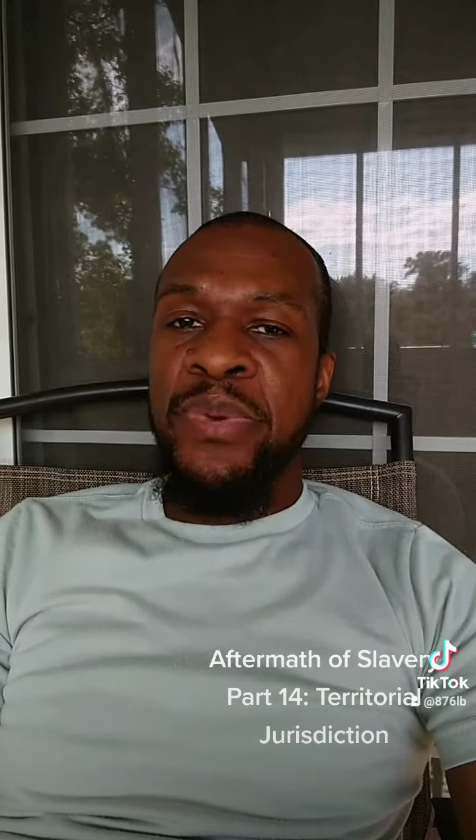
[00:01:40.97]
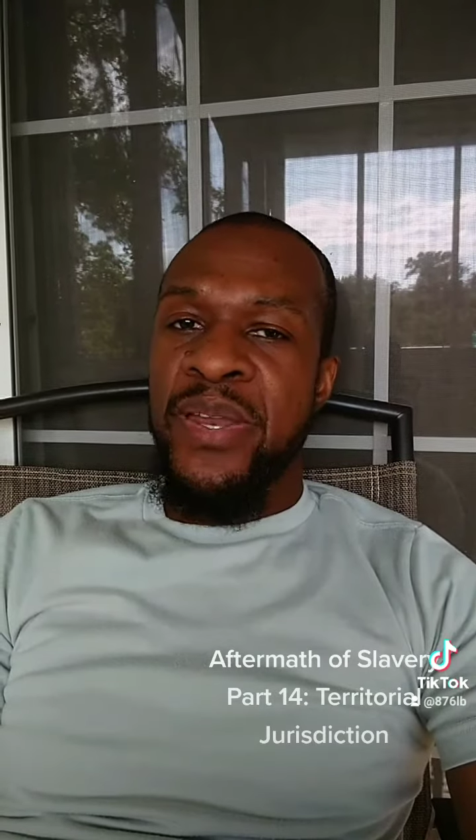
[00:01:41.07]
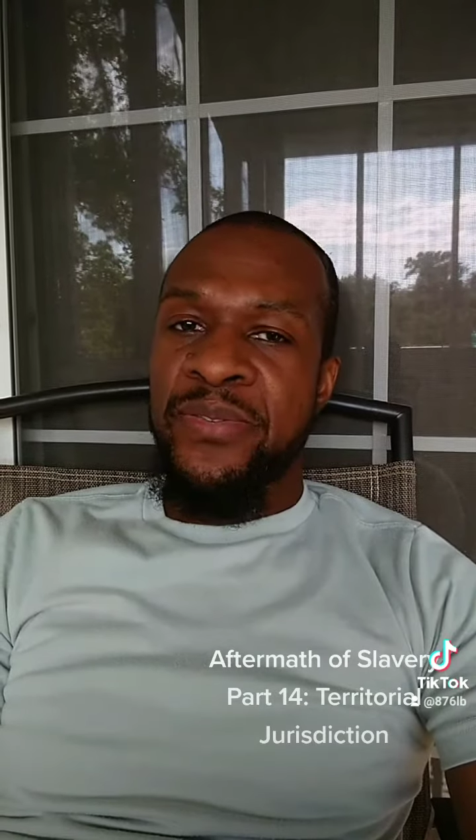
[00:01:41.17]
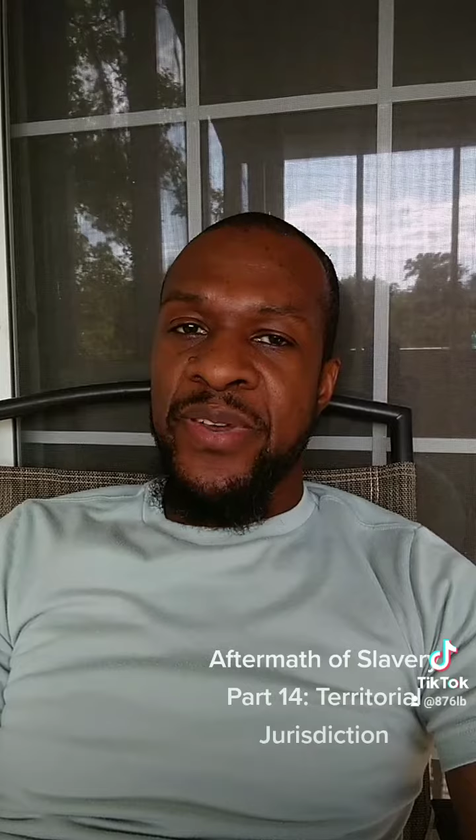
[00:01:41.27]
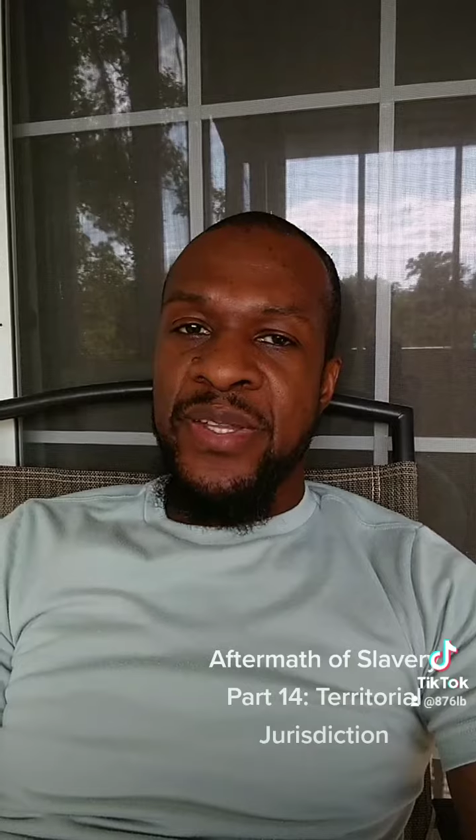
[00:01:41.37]

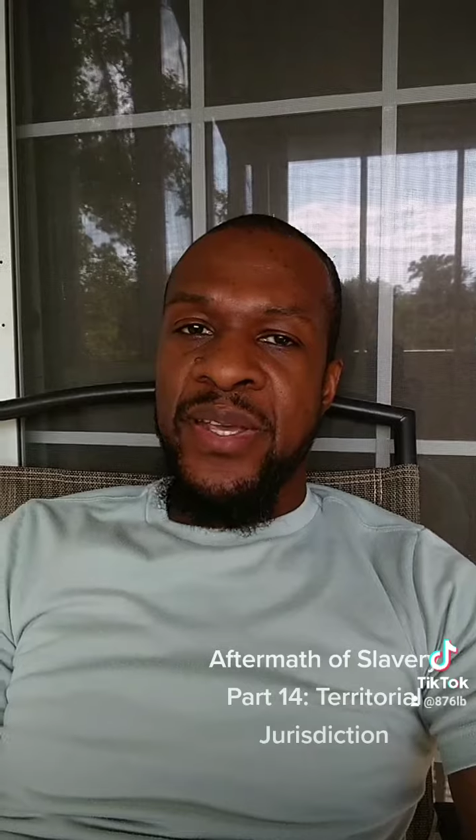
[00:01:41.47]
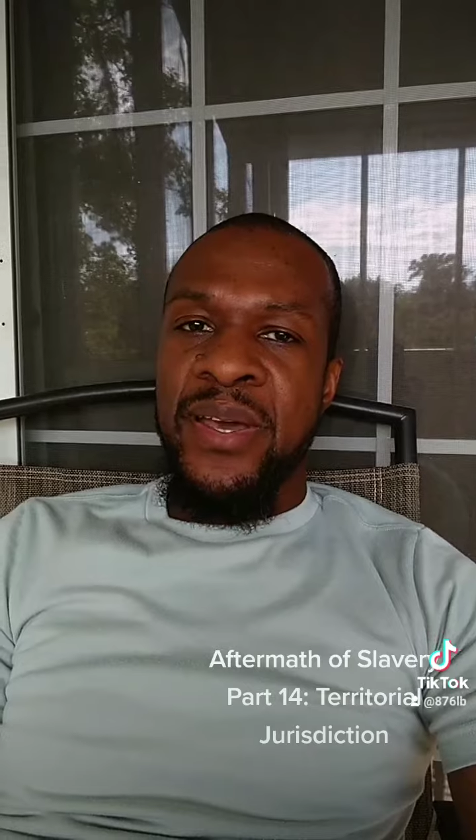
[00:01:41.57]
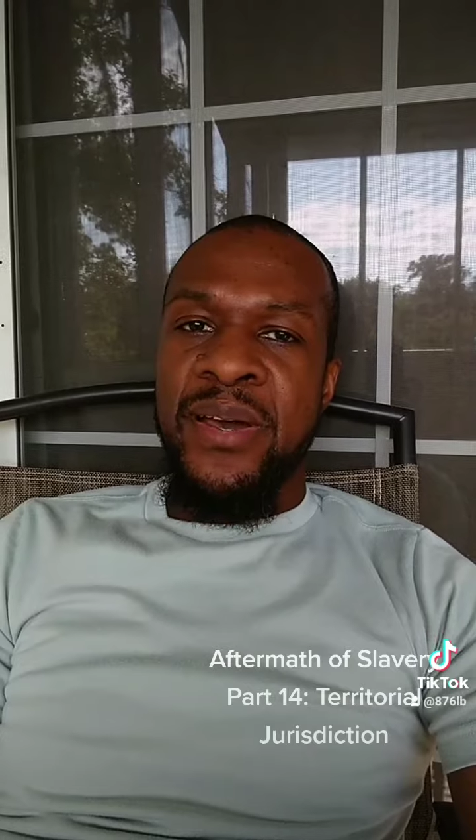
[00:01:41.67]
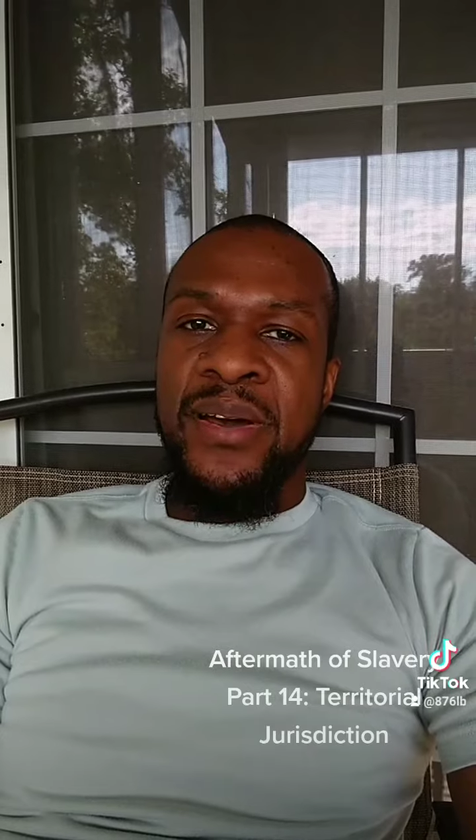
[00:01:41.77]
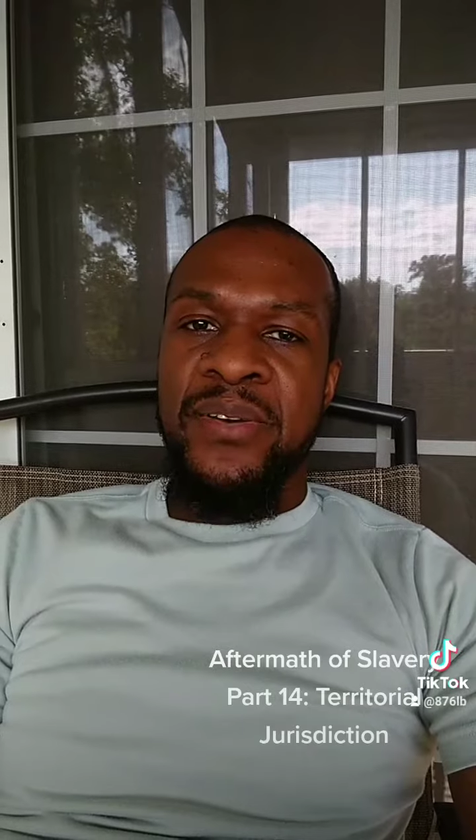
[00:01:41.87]
benefit
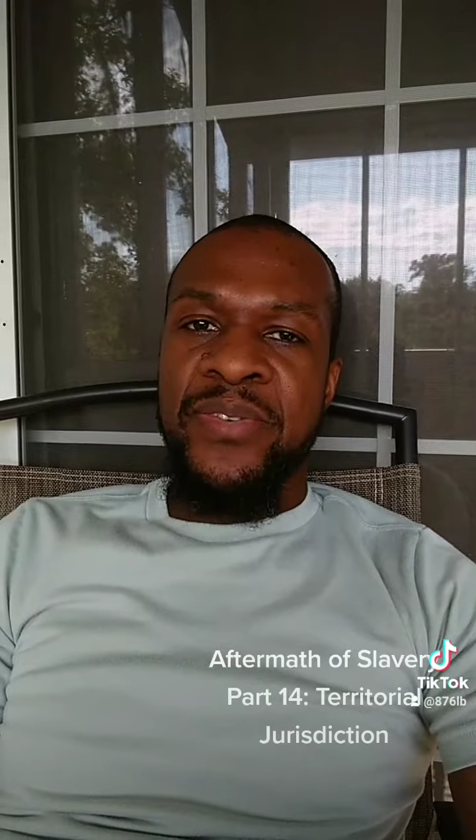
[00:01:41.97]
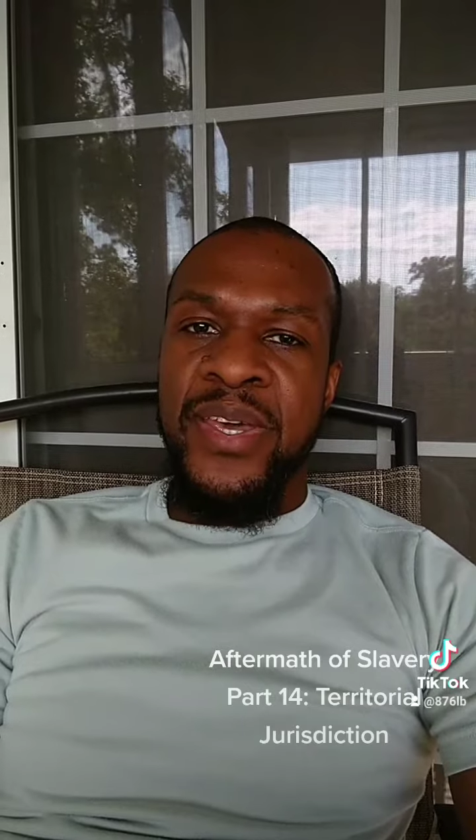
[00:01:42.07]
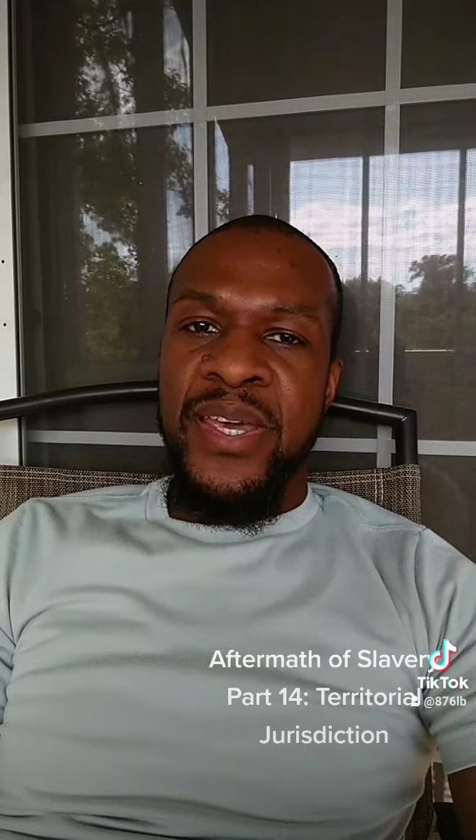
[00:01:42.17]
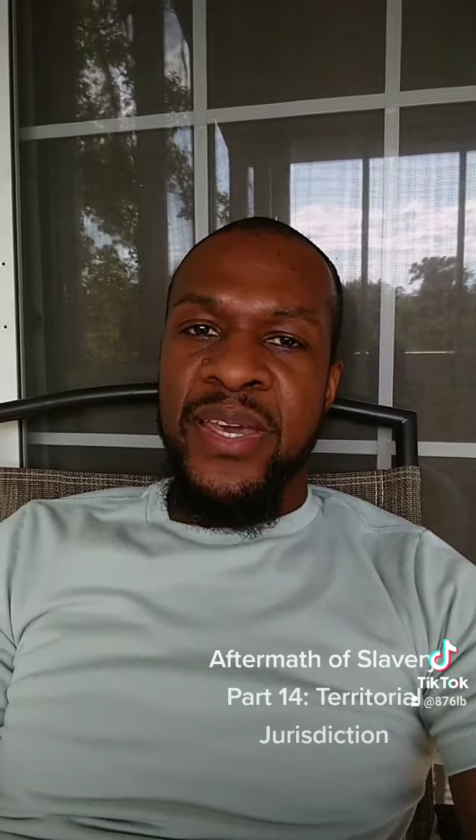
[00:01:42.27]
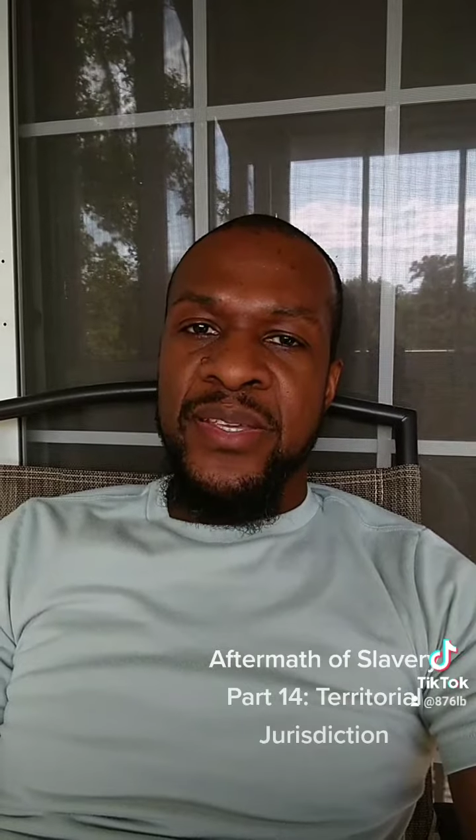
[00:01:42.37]
of
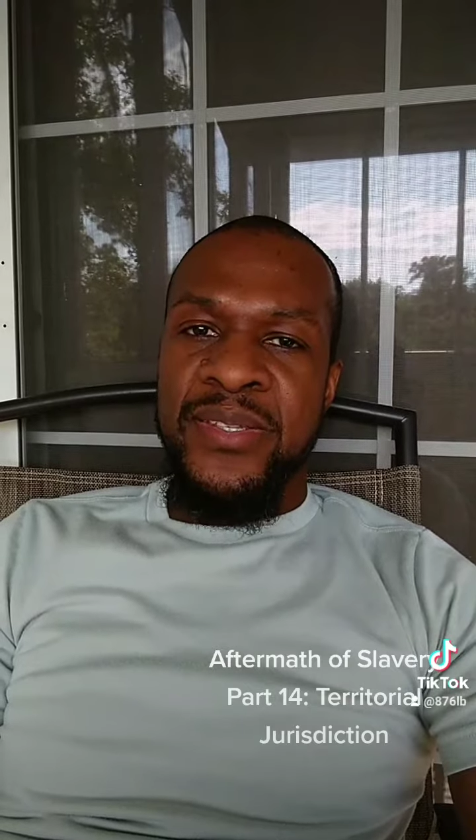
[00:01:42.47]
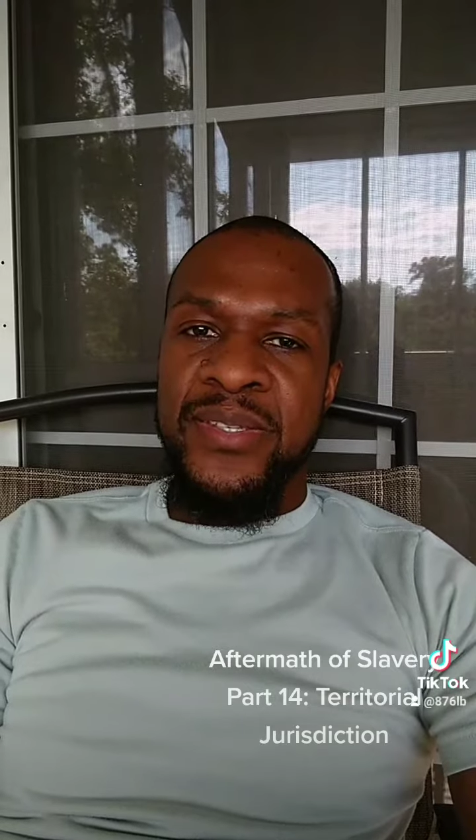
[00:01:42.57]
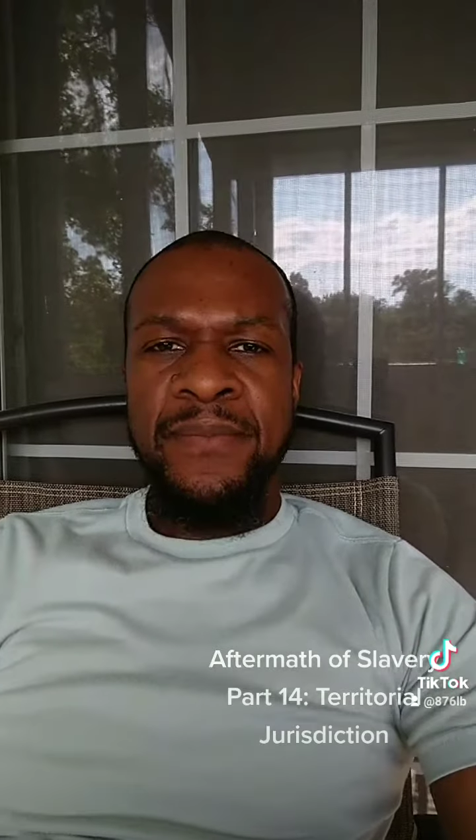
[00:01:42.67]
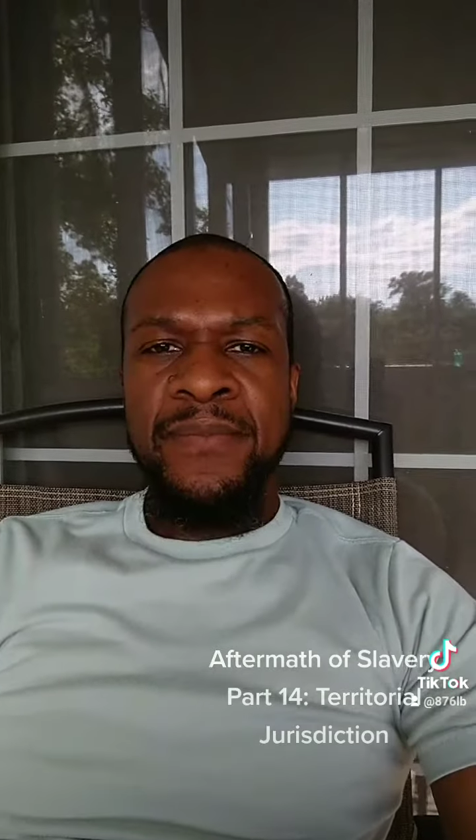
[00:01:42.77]
a case.